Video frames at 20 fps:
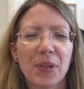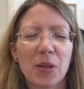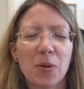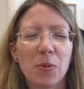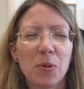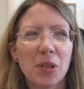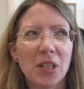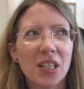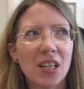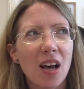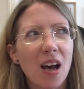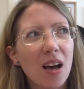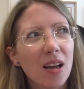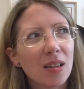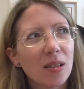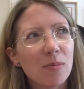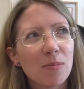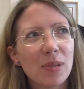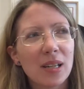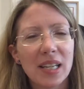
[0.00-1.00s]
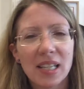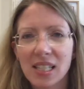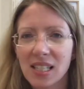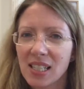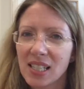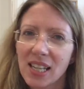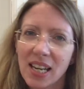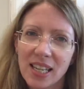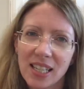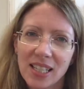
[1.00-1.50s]
with an
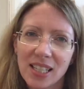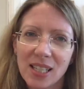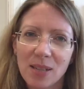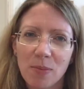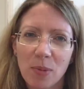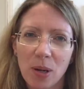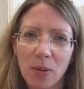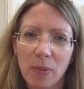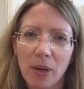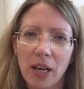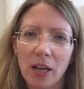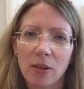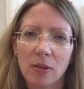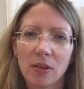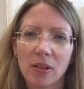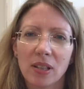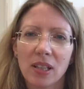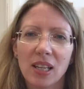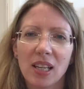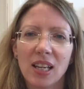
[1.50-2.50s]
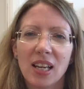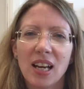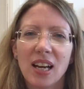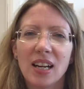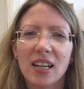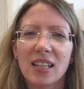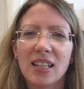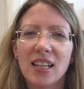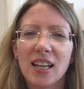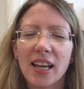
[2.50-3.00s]
unpleasant taste in my mouth,
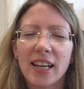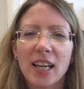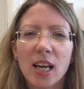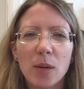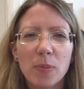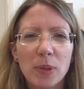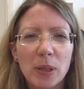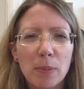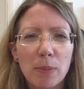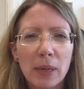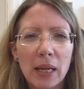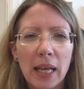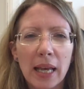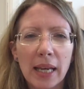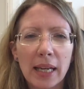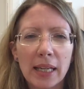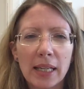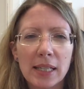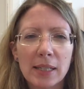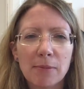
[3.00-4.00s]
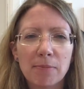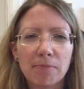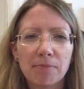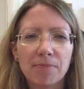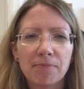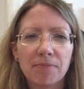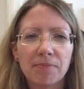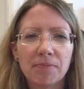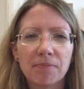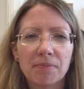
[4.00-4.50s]
like I'd been played.
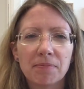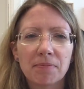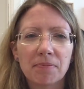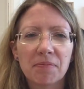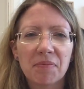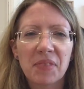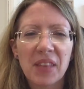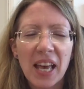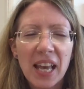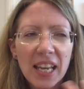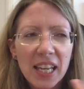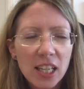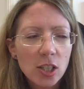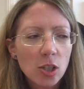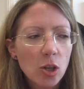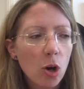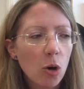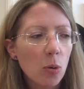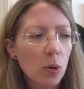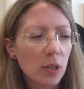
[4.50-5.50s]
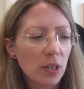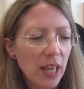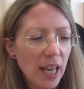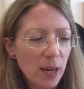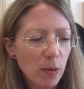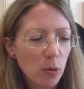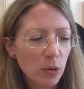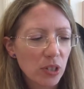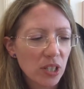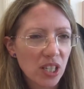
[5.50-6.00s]
They got what they
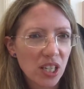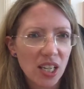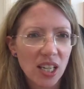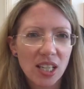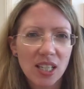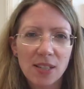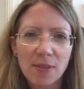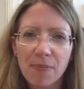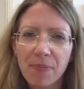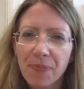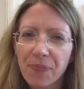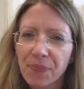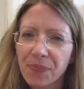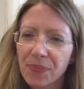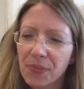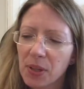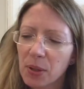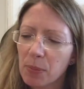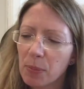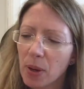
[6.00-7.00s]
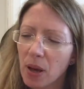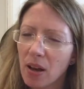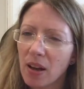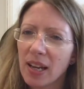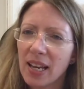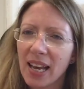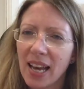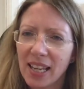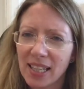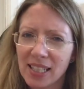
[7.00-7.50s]
wanted, but I
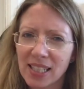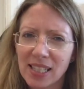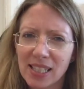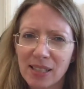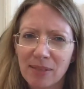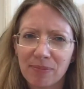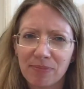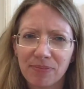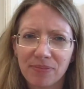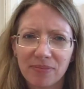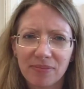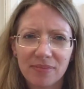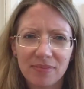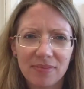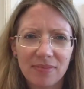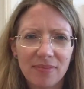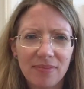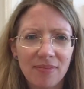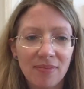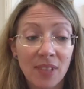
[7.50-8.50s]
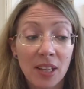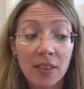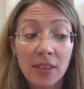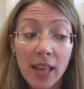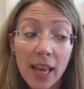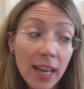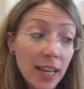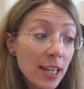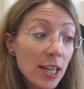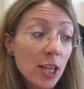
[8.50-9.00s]
hadn't.
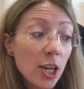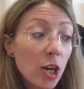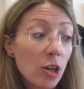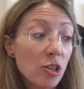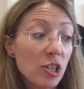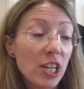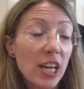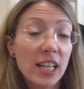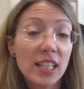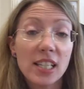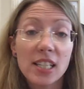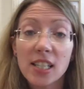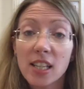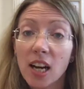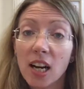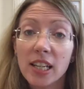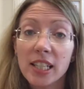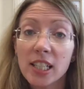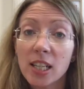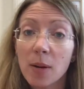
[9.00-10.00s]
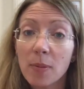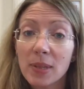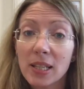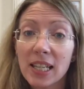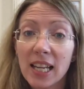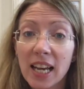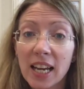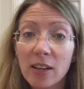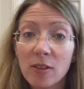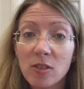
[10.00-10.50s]
They had negotiated tidying up the
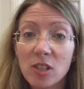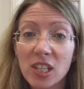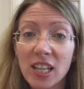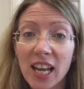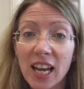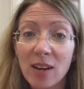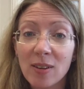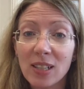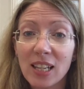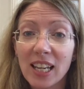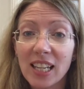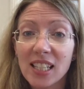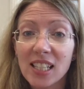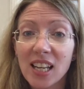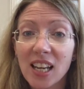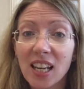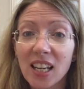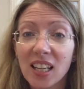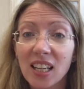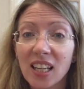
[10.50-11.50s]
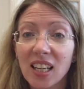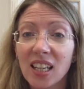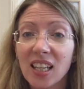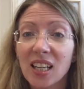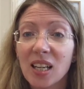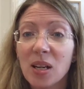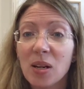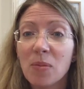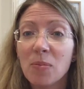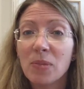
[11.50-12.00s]
lounge an hour later,
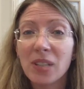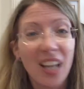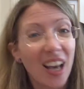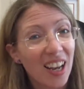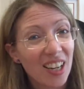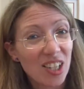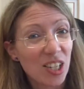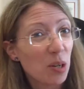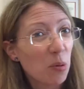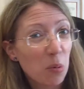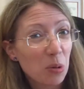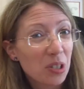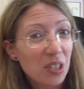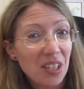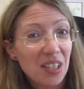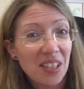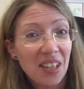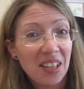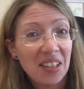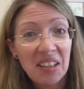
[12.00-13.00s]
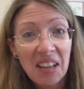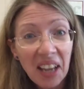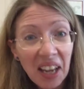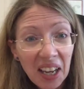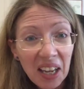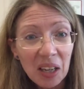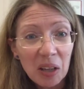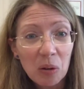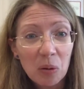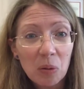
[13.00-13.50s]
but I actually wanted it done
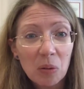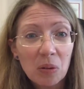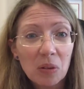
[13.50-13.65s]
now.